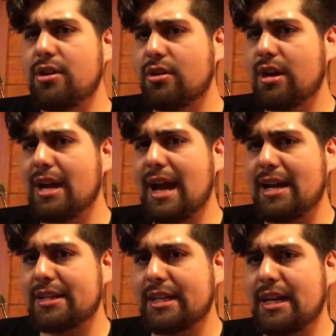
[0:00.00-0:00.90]
You're gonna
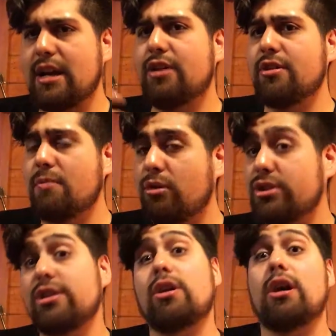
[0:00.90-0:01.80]
actually get other
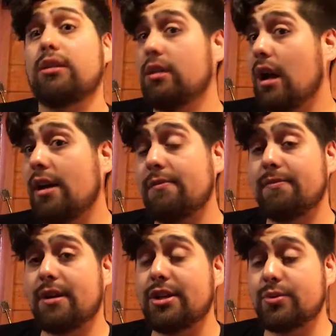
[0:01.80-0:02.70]
modes that are a lot of
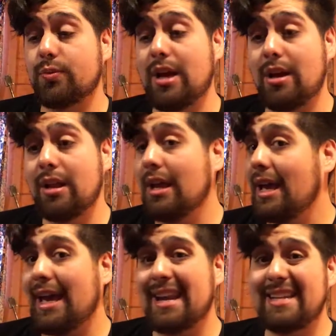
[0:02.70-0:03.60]
fun as well,
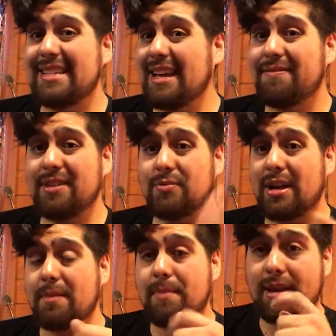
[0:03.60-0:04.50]
and I definitely
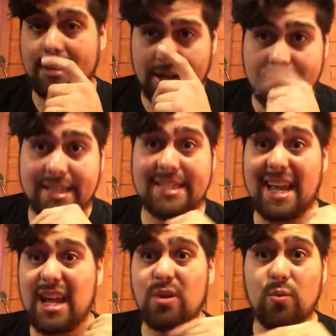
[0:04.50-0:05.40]
recommend
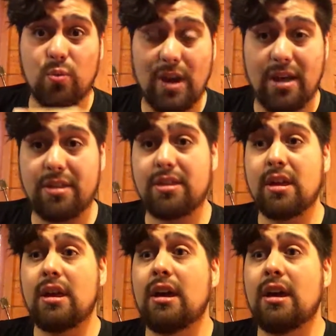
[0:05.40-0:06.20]
staying with.